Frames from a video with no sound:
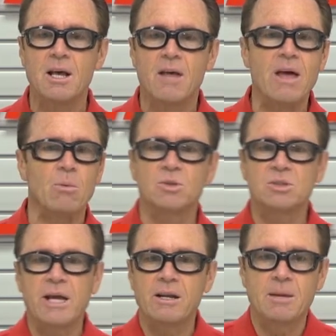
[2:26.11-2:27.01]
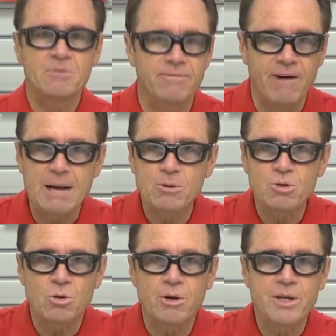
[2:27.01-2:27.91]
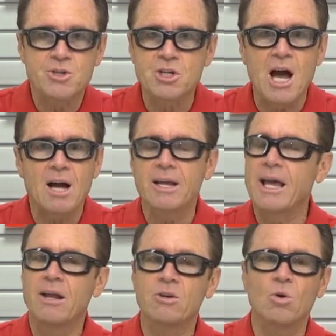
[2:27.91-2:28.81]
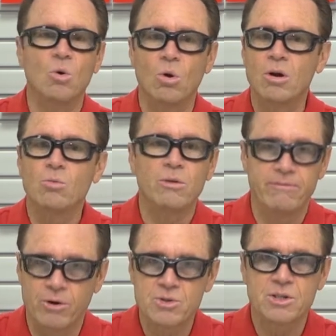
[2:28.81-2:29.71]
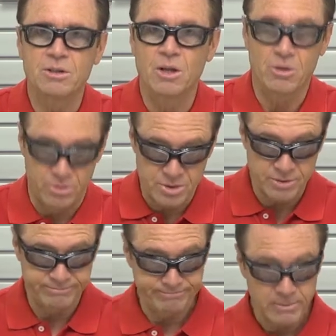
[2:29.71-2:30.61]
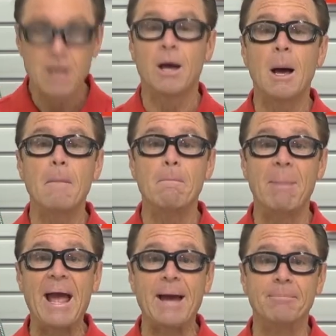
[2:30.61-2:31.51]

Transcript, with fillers: that will stand up to vibratory, shock, and or reversing loads. Bam.